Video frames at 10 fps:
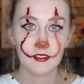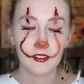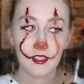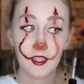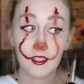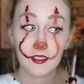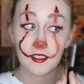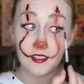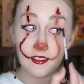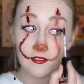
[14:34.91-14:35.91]

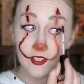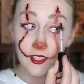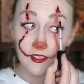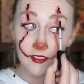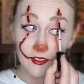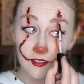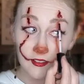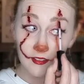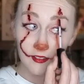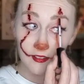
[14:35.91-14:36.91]
uneven
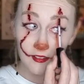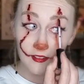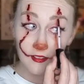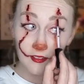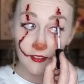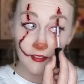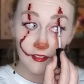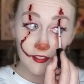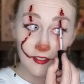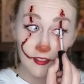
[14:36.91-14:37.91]

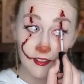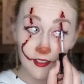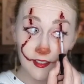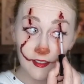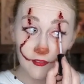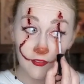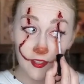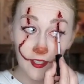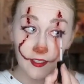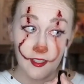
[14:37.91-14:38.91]
look, kind of
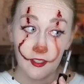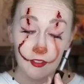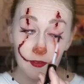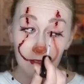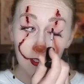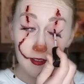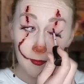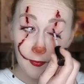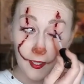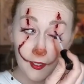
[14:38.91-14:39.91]
like how you would
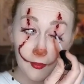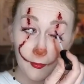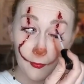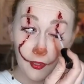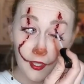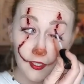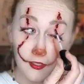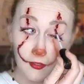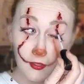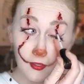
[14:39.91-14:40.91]
expect blood
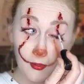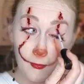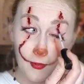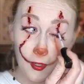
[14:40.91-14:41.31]
to come out.